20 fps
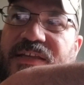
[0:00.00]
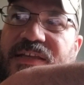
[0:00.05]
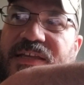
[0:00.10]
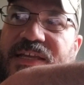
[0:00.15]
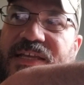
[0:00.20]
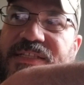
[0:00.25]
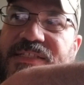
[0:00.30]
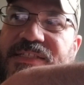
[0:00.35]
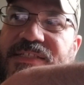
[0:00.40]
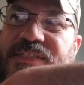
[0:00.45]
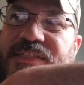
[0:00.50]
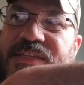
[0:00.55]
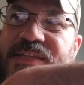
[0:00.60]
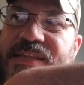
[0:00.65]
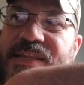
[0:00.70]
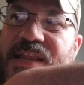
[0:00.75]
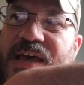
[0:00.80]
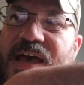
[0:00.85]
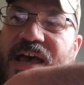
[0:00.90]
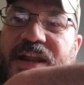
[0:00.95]
it's
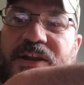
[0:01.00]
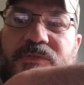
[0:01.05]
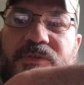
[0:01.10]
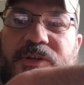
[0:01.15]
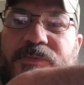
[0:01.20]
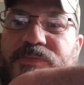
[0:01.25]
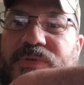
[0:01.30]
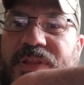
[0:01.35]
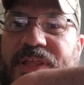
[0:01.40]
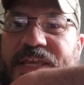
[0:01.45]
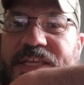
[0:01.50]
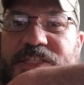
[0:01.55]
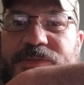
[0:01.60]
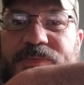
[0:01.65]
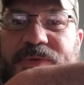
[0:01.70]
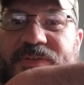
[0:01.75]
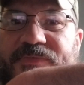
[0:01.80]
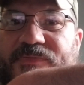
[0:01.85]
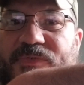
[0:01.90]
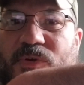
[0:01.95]
not a
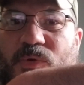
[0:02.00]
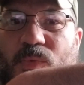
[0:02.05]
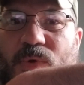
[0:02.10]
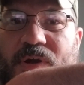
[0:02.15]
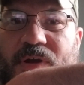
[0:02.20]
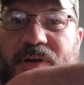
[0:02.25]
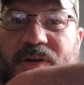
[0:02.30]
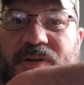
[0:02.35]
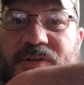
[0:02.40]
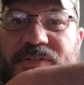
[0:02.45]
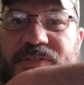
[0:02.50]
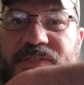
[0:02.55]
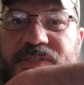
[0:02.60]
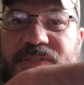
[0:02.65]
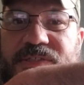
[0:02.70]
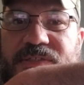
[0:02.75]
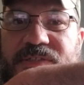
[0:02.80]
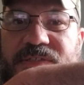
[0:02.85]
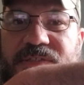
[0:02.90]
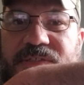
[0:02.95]
replacement for workers.